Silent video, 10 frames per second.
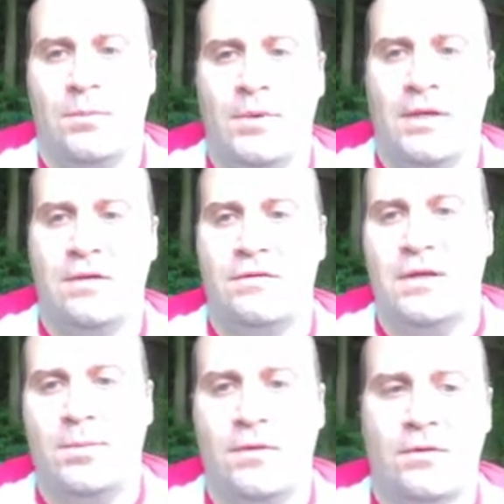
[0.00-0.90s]
Being
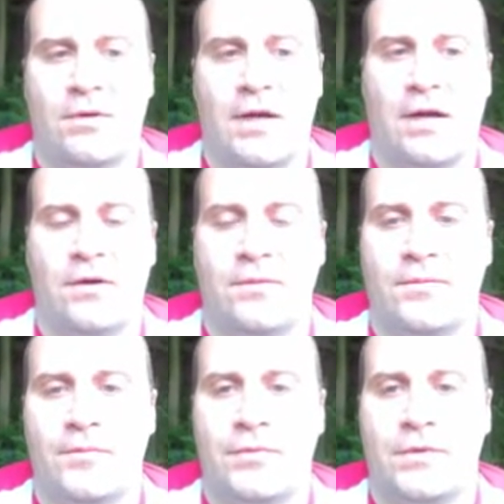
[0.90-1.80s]
deep underground
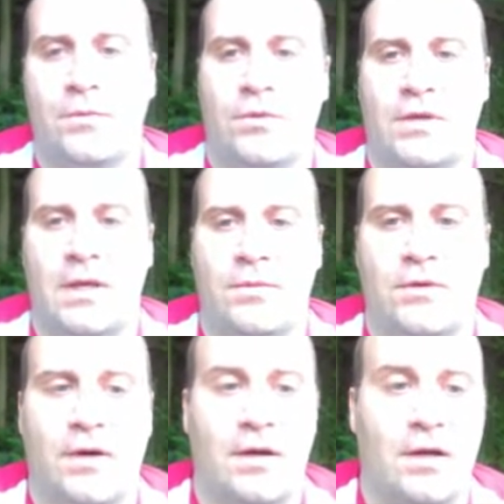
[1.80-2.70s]
will keep the
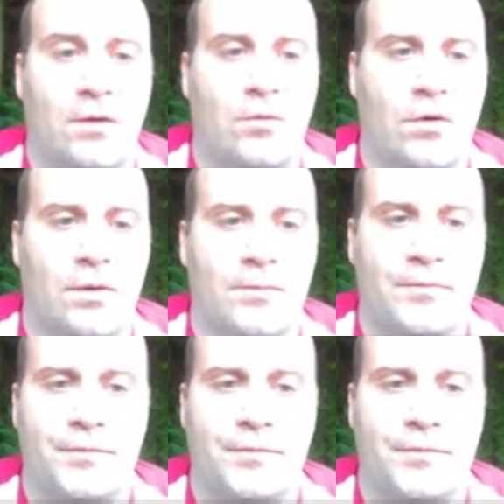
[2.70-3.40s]
groundhog warm.